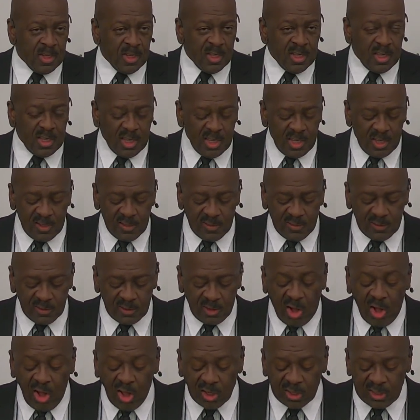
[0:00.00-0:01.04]
It is
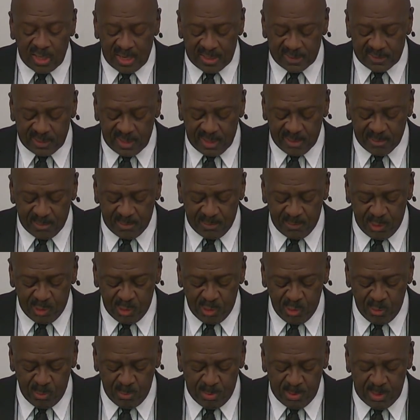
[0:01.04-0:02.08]
called Eyesight Review
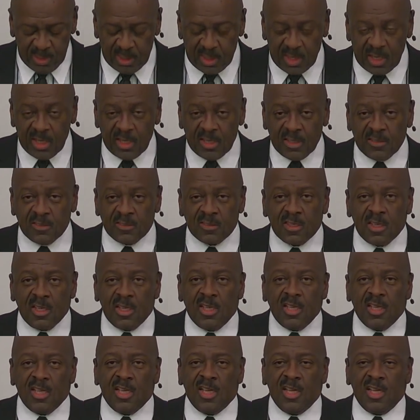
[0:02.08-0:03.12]
because
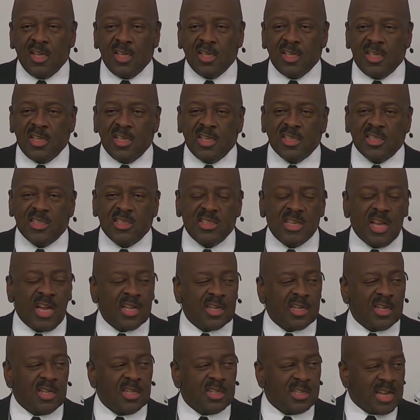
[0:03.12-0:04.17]
Uh, it is shot
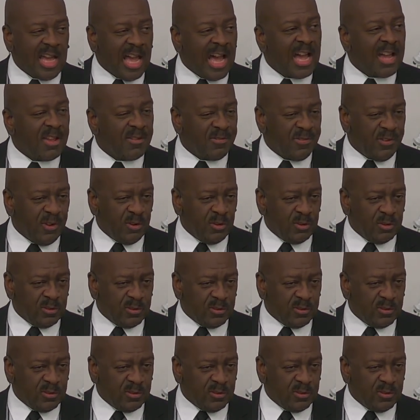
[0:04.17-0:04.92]
on iPhones.